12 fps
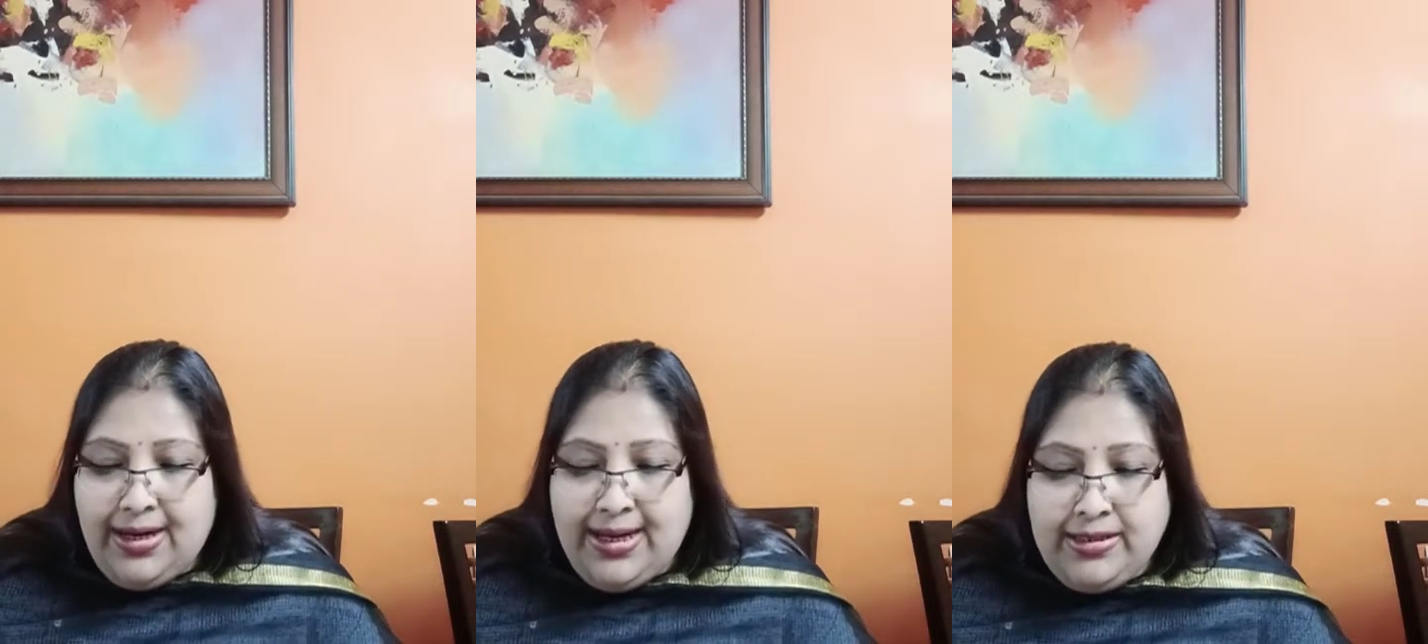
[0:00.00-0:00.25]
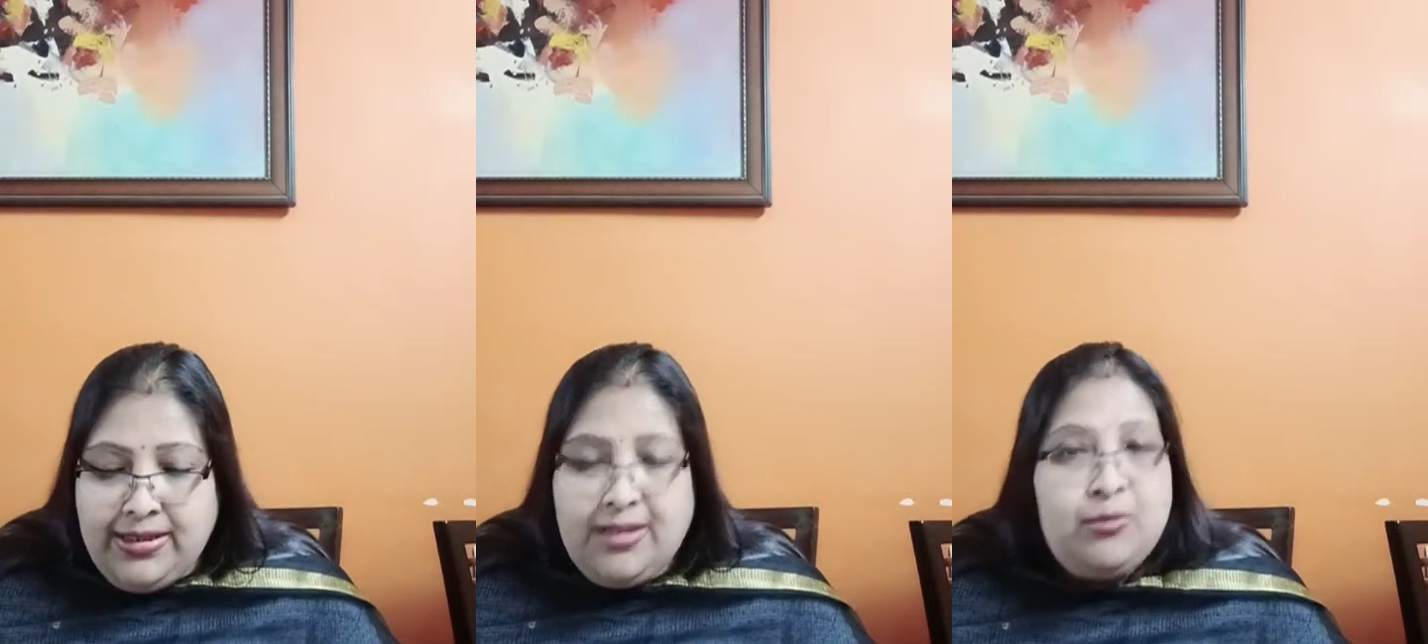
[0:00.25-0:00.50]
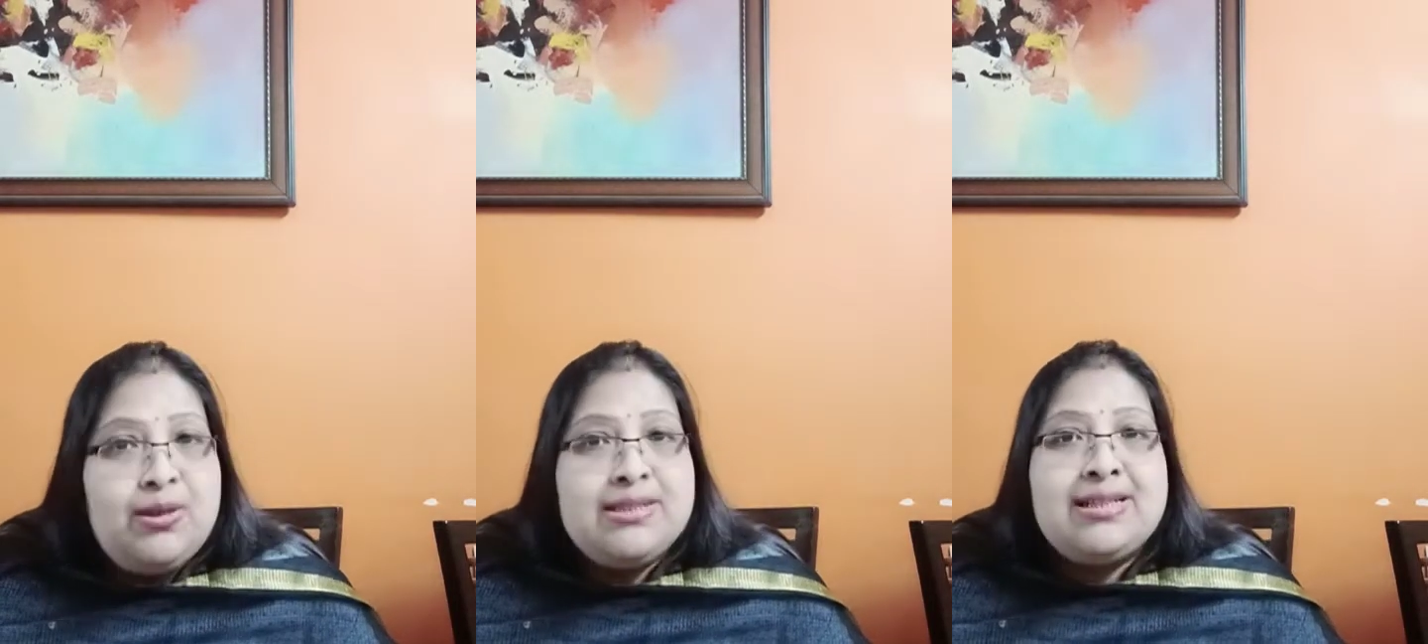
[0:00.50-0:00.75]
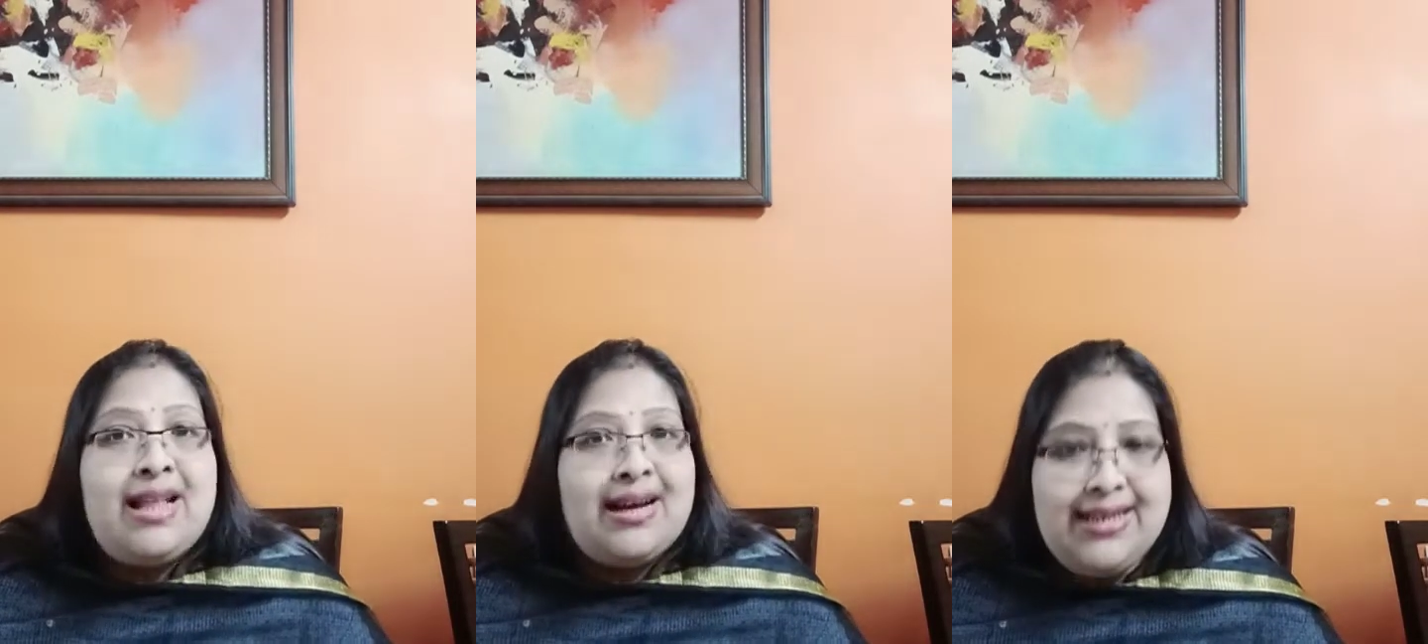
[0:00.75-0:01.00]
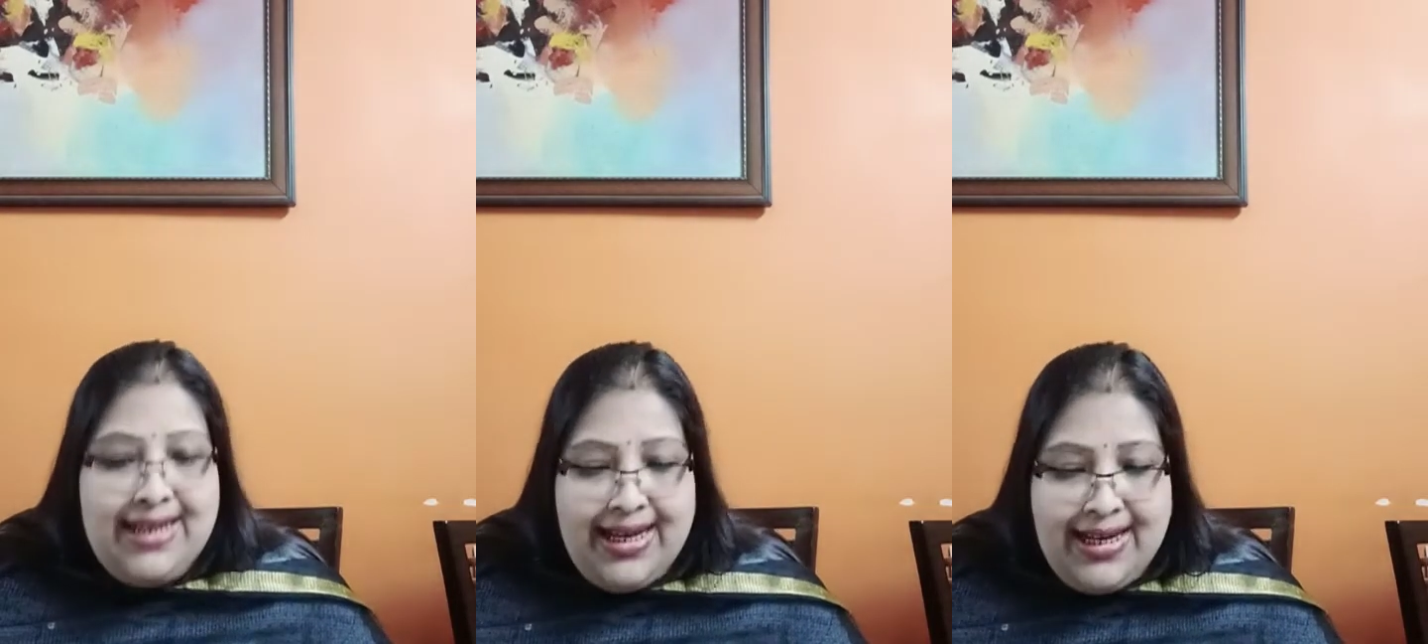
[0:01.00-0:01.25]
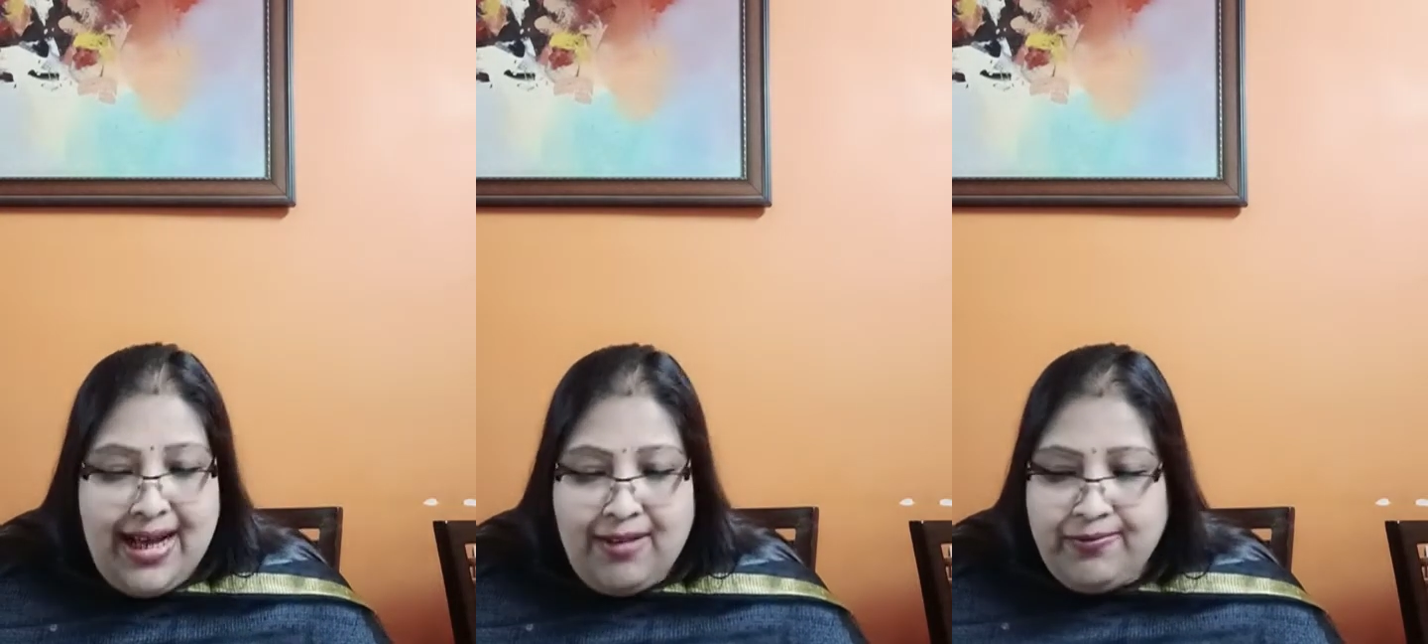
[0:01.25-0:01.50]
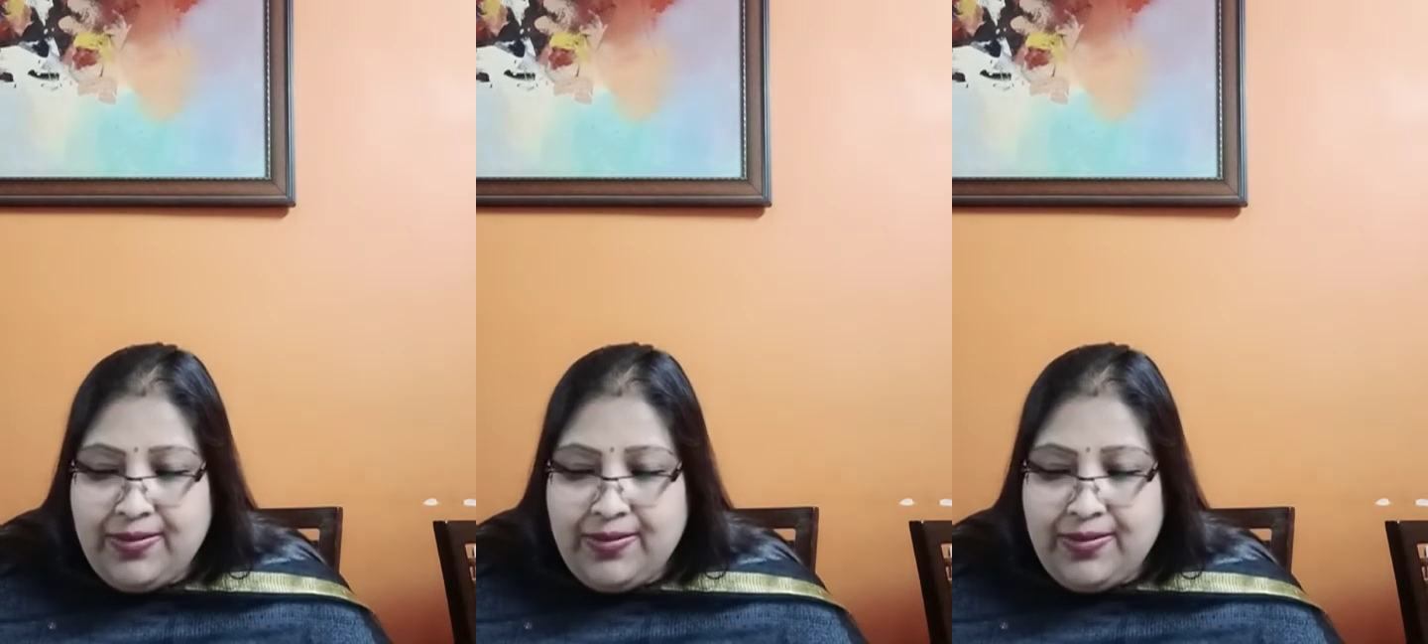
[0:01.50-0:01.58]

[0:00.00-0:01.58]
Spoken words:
He was lucky enough.